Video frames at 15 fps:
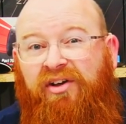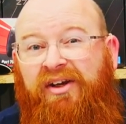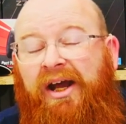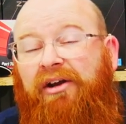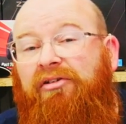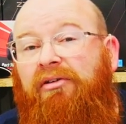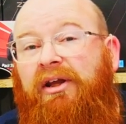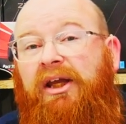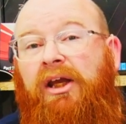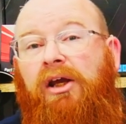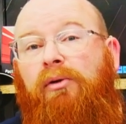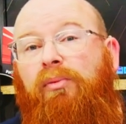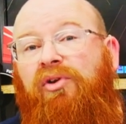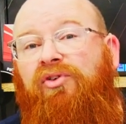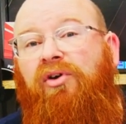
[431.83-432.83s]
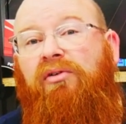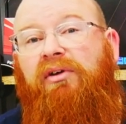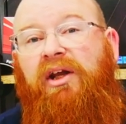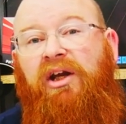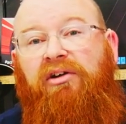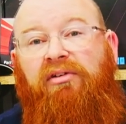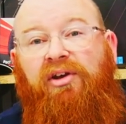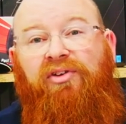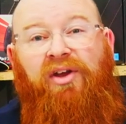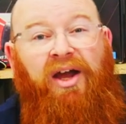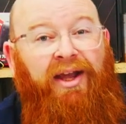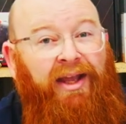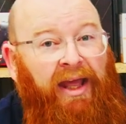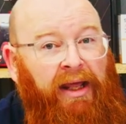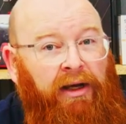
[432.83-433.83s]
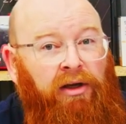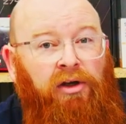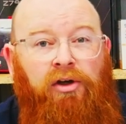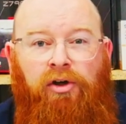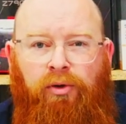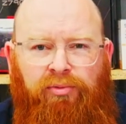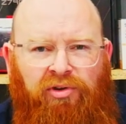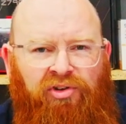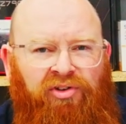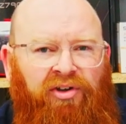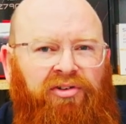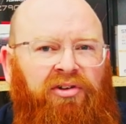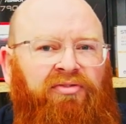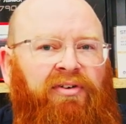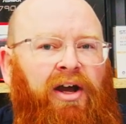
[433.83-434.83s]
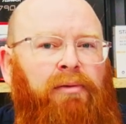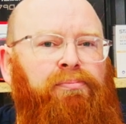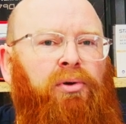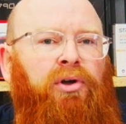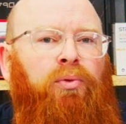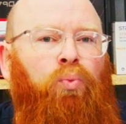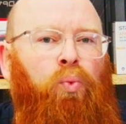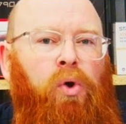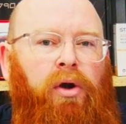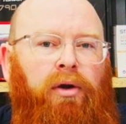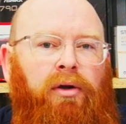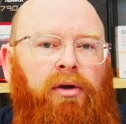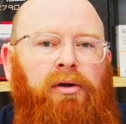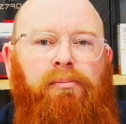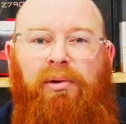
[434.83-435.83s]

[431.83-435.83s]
and naturally we saw an increase again up to sixty-five point one,